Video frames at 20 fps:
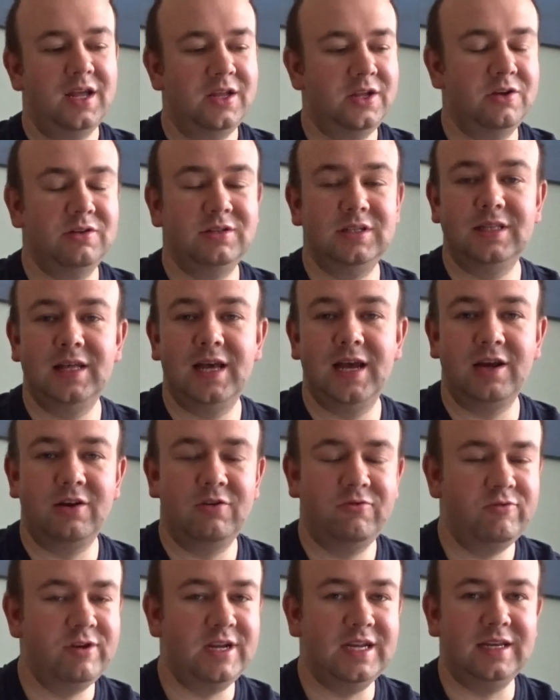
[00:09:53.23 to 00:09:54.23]
using their
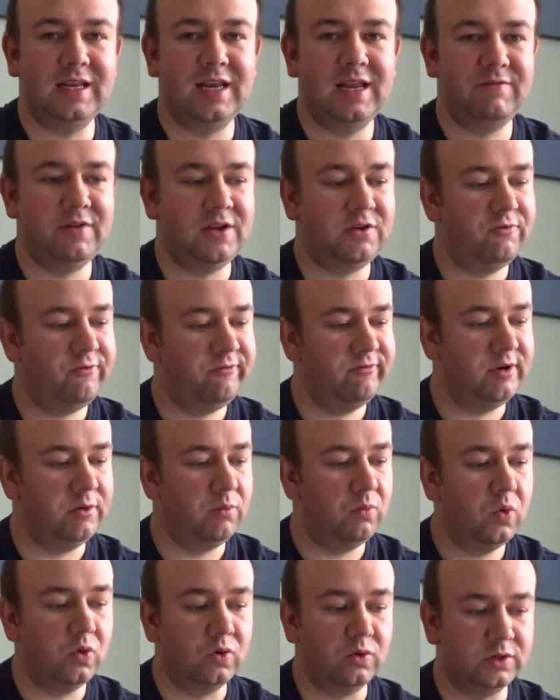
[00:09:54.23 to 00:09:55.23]
Green Living
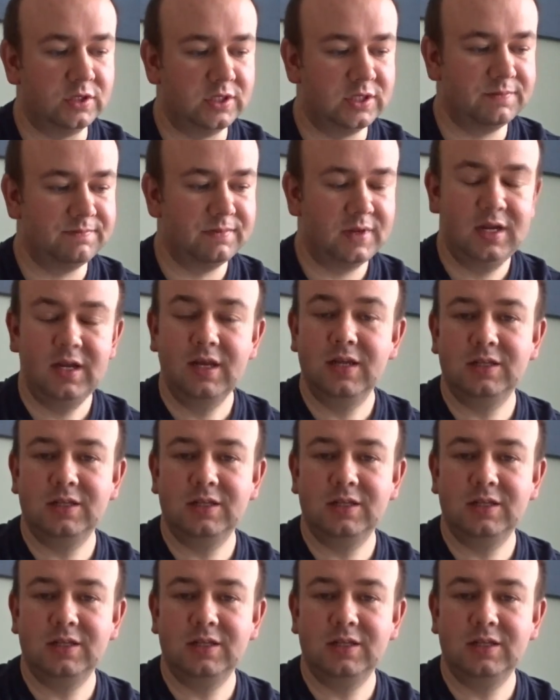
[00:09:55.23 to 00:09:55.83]
Rewards.